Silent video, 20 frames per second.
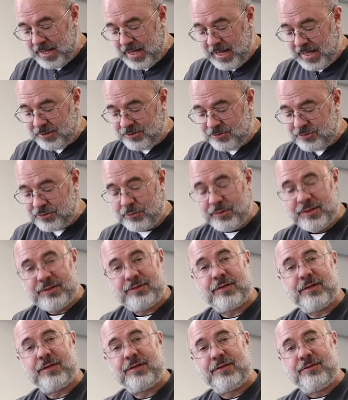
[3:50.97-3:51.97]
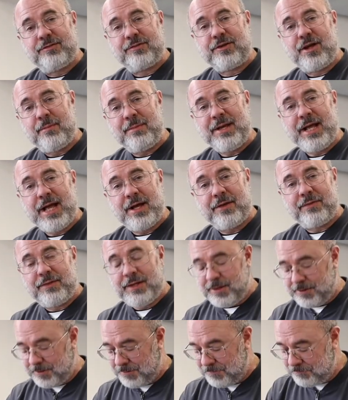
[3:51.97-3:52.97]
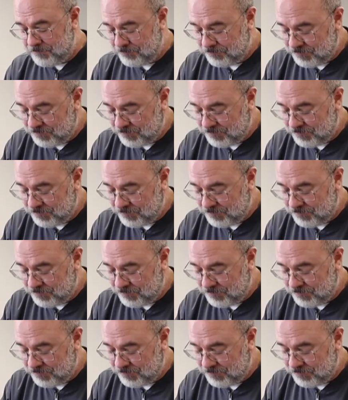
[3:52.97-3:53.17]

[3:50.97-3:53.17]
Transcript: And so it's coming out there.